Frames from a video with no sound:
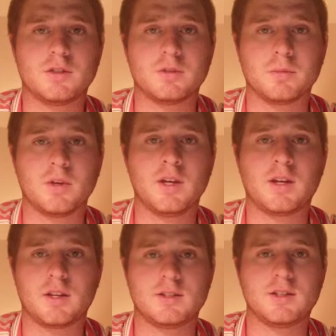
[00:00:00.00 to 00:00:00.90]
some
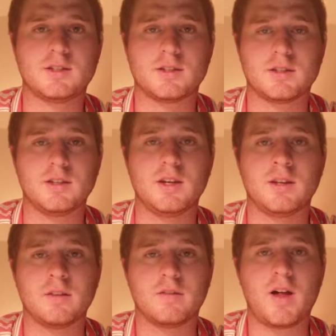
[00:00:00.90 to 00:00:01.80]
inconsistency
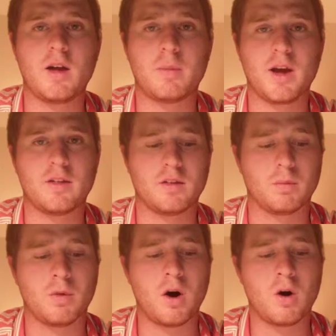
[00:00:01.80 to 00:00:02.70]
in the flight path of
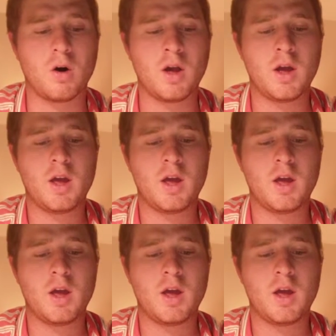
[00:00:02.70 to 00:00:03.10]
the ball.